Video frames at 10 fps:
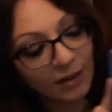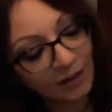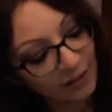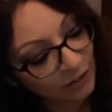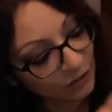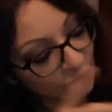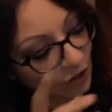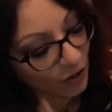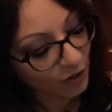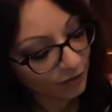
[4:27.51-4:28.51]
It's a
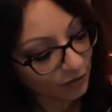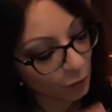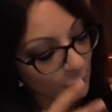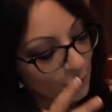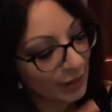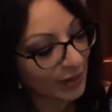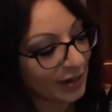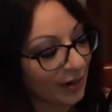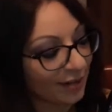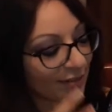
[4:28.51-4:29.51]
dark,
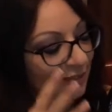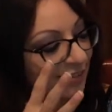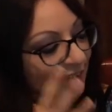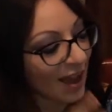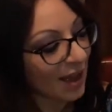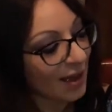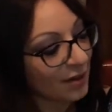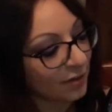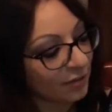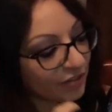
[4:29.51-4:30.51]
forbidding,
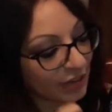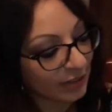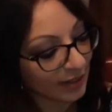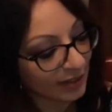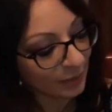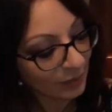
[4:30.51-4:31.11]
sad feeling.